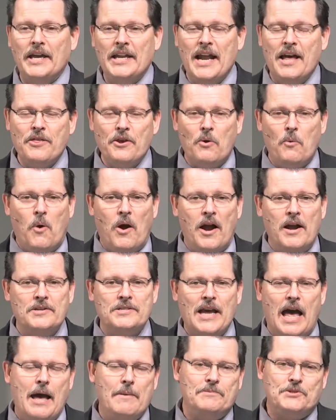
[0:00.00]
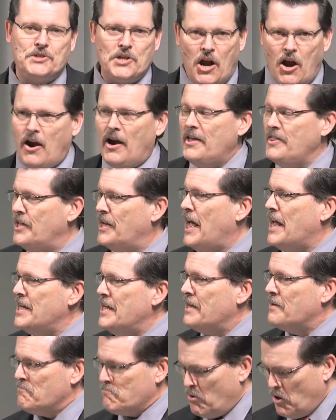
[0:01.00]
In other words, I'm sorry that I
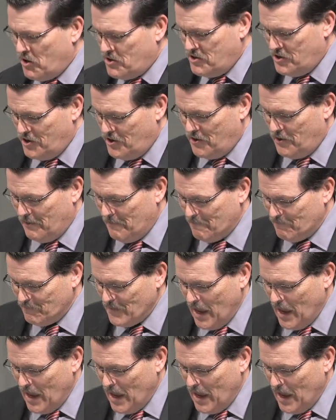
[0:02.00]
didn't burden you.